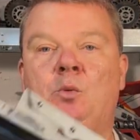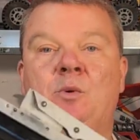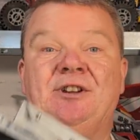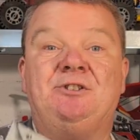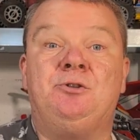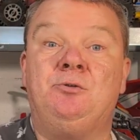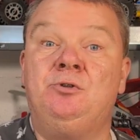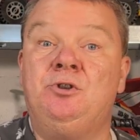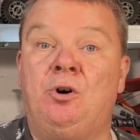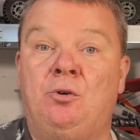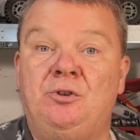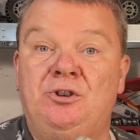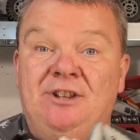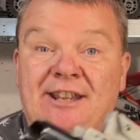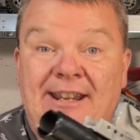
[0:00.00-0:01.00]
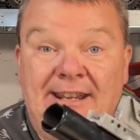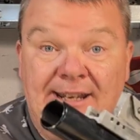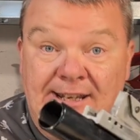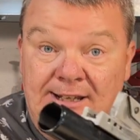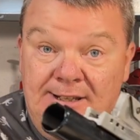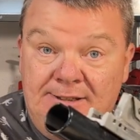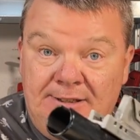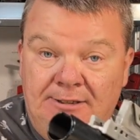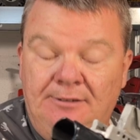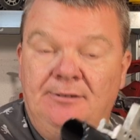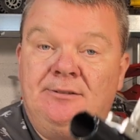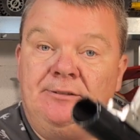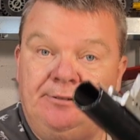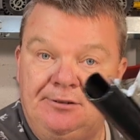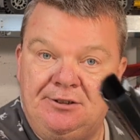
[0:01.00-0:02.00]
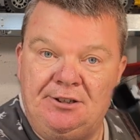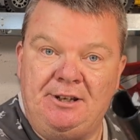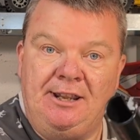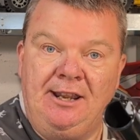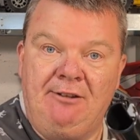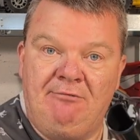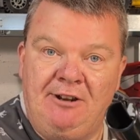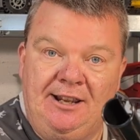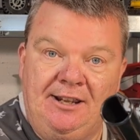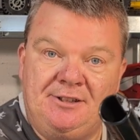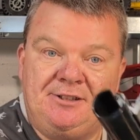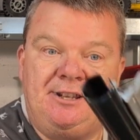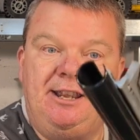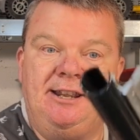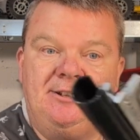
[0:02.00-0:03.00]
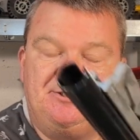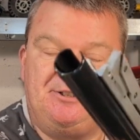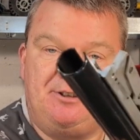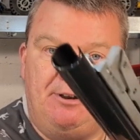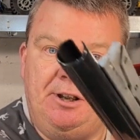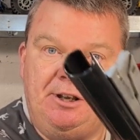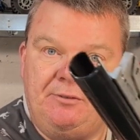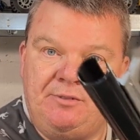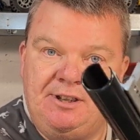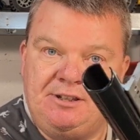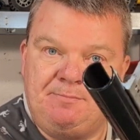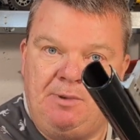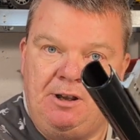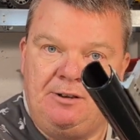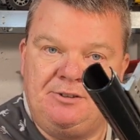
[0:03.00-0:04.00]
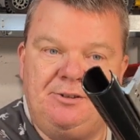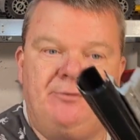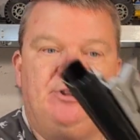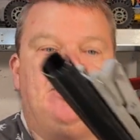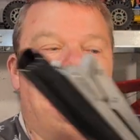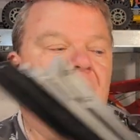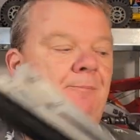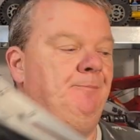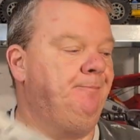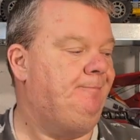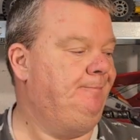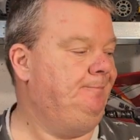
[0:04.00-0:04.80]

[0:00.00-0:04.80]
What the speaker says: We do not need to degrease inside of this part of the gun.